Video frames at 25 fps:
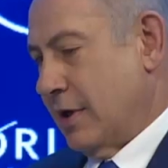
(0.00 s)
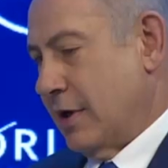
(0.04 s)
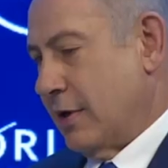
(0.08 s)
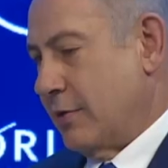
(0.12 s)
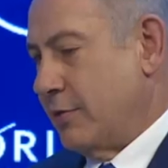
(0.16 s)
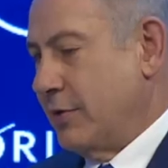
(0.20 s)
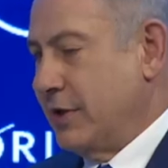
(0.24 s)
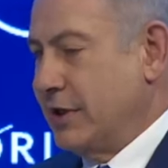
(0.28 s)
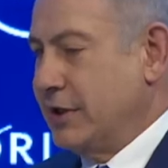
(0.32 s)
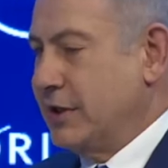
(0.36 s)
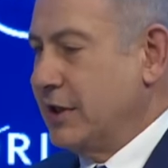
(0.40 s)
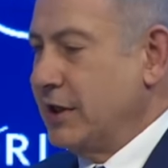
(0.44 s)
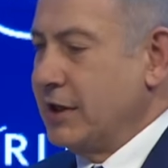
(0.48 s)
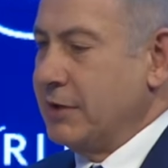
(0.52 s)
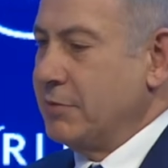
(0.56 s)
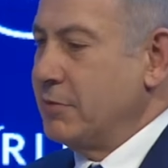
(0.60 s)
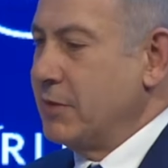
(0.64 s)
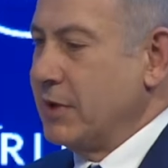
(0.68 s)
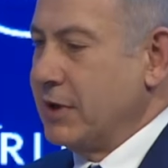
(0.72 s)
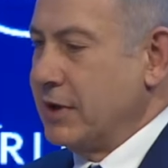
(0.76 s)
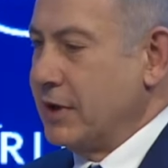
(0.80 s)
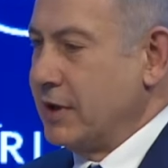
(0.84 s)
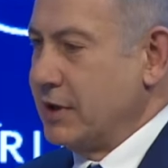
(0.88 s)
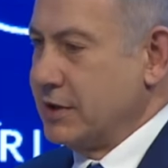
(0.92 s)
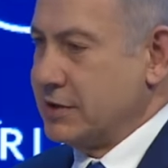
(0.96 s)

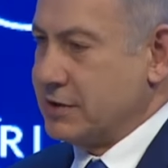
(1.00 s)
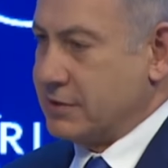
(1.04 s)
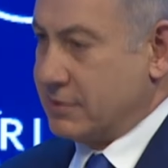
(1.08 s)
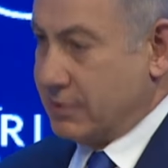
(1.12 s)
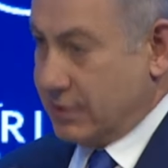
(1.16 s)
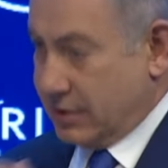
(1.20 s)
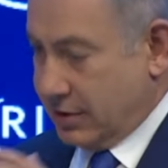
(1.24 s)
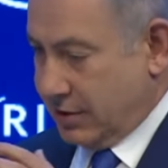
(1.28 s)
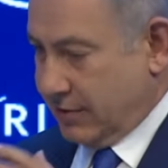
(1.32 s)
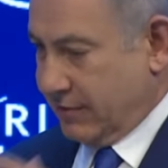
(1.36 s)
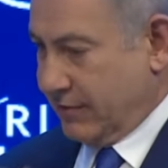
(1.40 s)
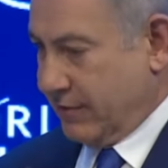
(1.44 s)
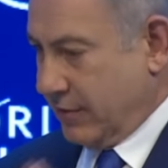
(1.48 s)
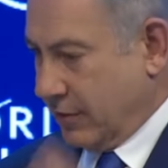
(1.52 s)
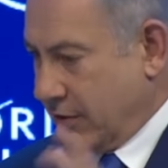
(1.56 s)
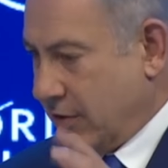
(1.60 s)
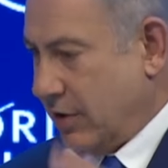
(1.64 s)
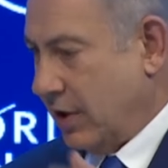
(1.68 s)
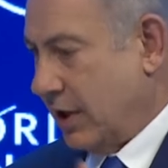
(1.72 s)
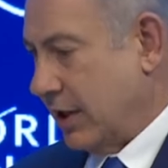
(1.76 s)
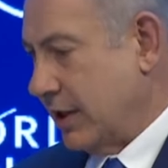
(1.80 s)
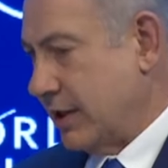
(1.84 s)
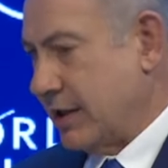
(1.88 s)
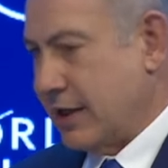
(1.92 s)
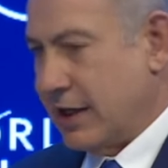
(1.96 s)
redeem history, if you
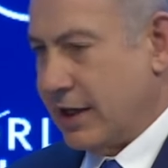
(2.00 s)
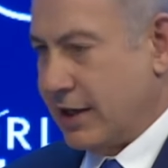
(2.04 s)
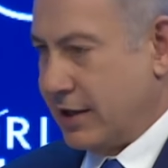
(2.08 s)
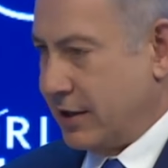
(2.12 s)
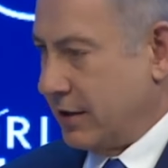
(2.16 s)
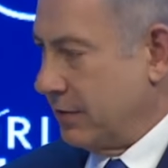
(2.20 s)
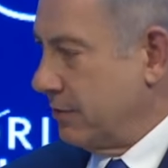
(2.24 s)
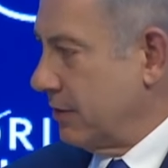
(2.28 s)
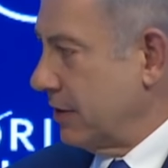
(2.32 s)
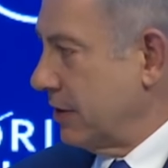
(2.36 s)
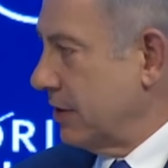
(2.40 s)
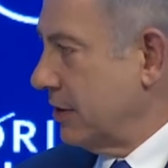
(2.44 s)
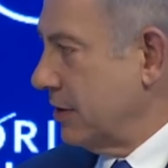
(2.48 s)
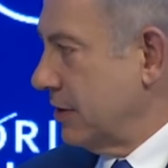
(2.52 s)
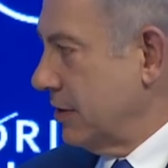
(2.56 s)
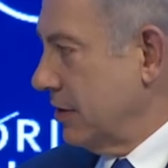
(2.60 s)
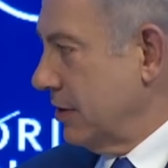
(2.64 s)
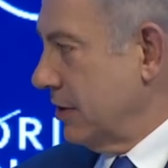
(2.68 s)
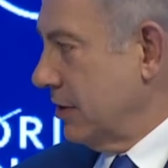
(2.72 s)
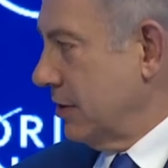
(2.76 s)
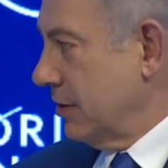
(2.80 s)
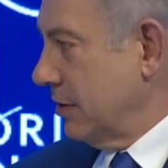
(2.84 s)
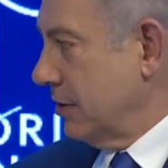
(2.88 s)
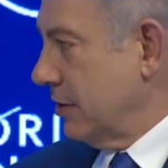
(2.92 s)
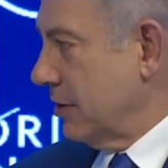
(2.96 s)
call it that, I mean,
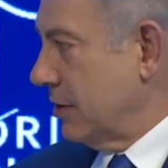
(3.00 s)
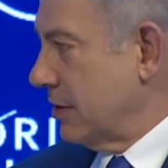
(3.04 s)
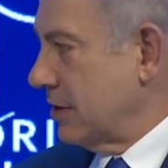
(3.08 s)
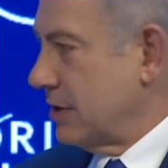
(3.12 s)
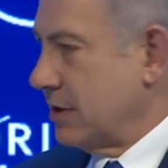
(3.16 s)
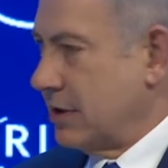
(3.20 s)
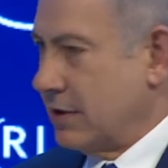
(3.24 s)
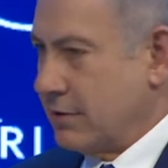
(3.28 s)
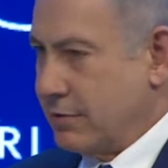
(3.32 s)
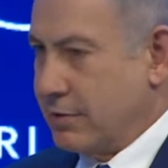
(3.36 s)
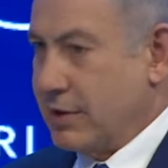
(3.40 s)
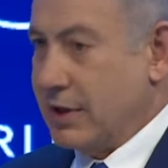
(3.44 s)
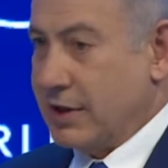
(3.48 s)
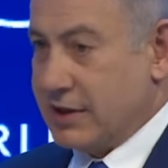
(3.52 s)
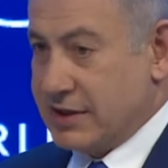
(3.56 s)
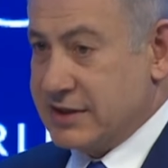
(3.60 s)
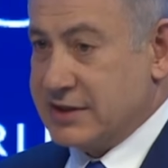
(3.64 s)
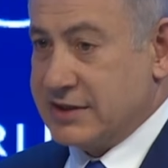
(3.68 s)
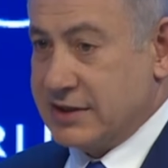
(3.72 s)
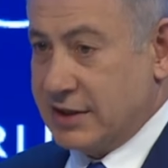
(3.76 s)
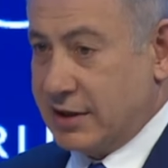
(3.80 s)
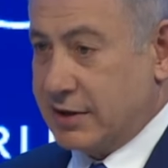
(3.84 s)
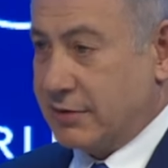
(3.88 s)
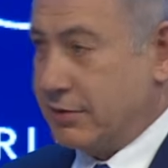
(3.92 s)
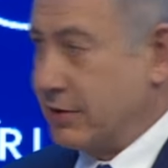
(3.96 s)
a really
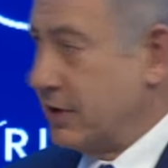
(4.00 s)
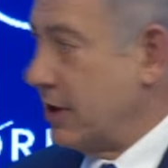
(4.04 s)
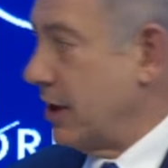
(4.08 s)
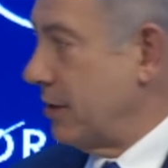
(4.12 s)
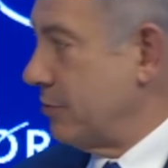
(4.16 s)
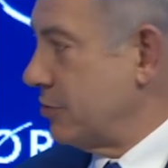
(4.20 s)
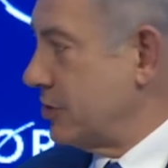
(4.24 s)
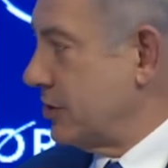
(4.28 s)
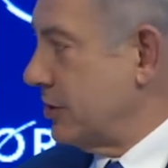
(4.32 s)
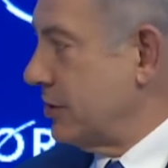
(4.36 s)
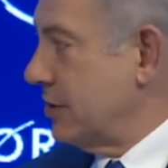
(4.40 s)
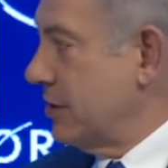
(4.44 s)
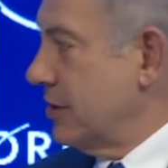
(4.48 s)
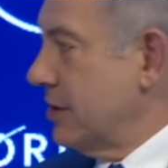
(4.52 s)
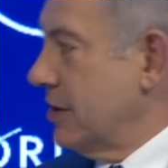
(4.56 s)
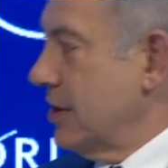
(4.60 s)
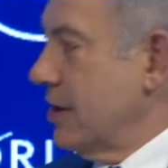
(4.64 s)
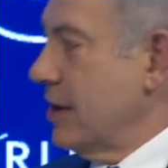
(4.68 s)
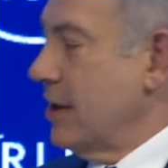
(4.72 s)
sick redemption.